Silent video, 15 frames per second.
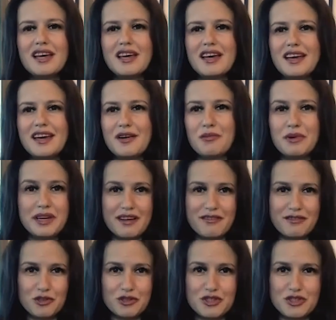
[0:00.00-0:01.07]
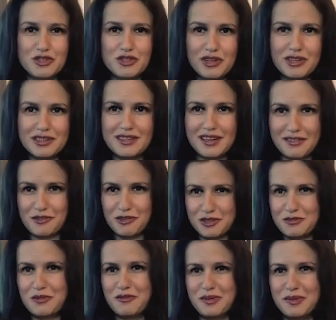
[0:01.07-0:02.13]
We have not sold. Of course,
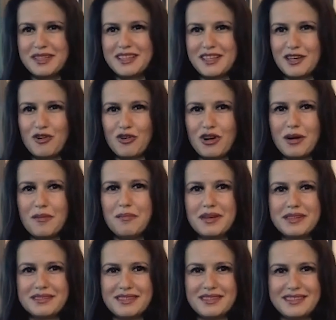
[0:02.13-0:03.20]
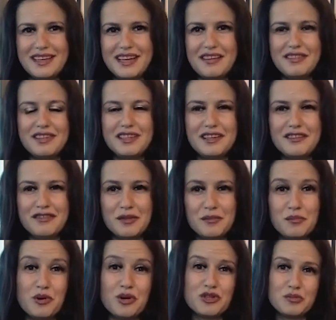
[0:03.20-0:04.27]
we've been in a lockup, but David even
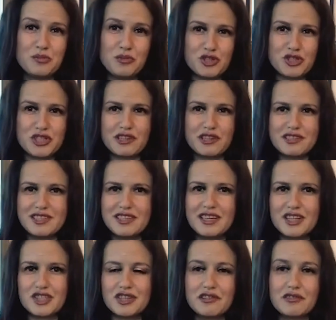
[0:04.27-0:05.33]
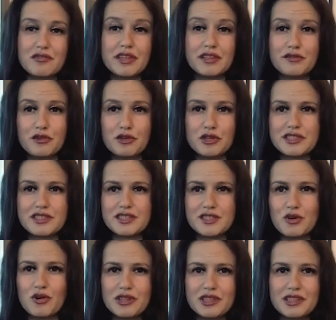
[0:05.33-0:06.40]
bought more shares. He actually reinforced his
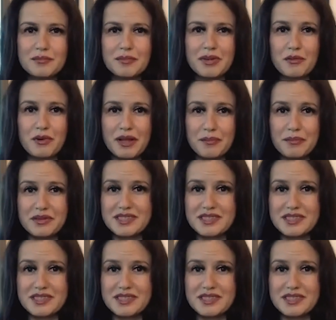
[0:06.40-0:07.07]
holding by 1%.